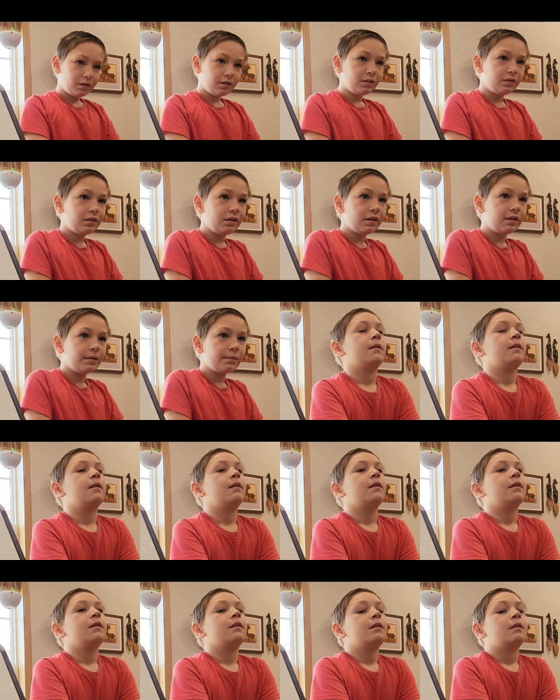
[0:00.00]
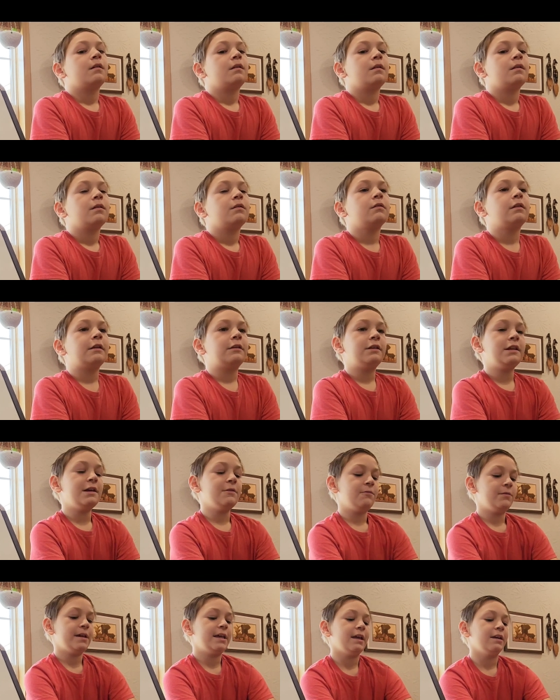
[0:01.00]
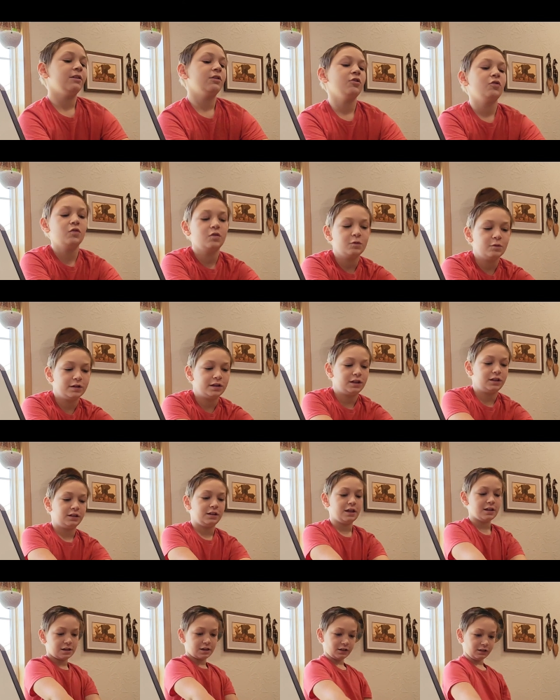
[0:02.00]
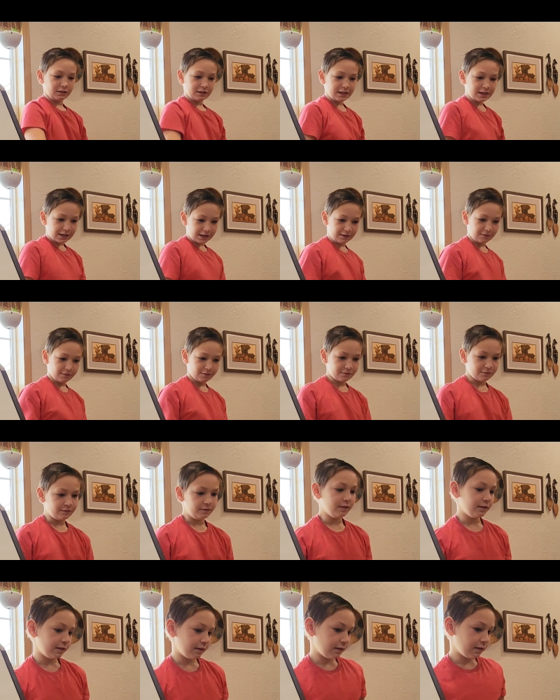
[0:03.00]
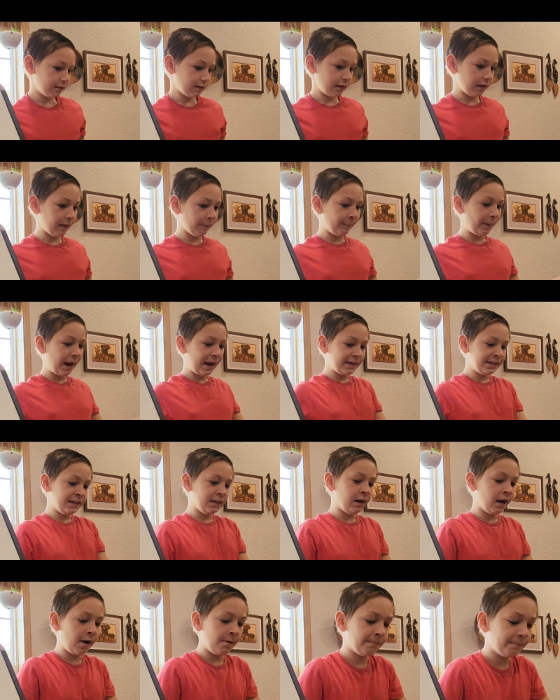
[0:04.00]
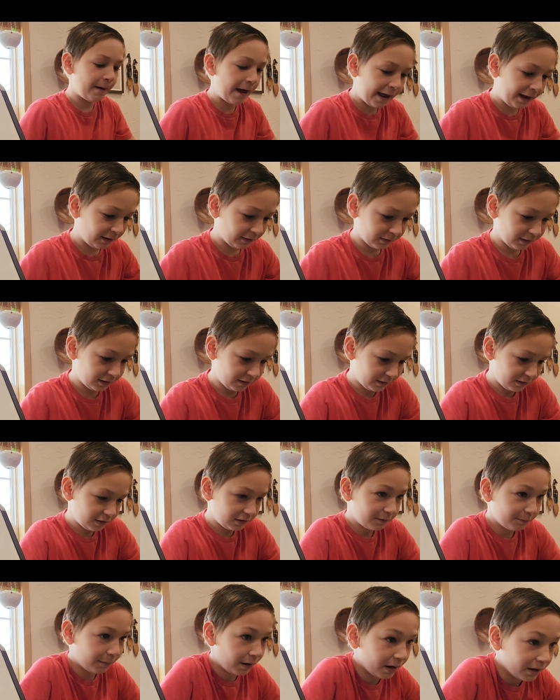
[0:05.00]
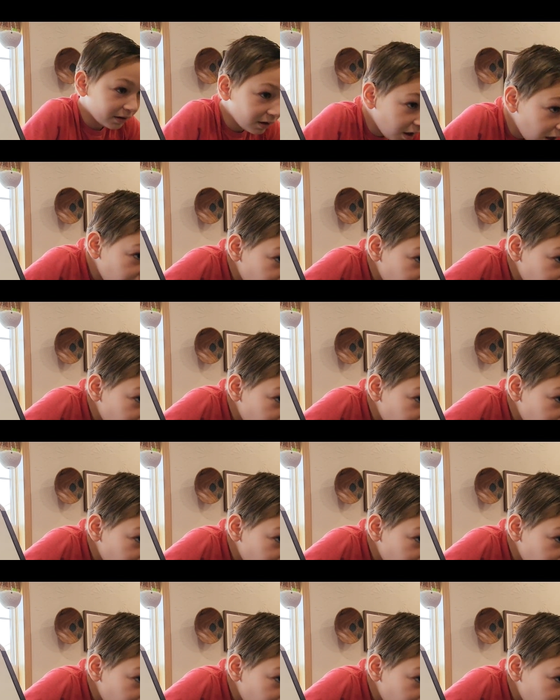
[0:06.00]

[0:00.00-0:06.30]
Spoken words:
It didn't. Let's see if we can do it with this leaf. It might get unbalanced, but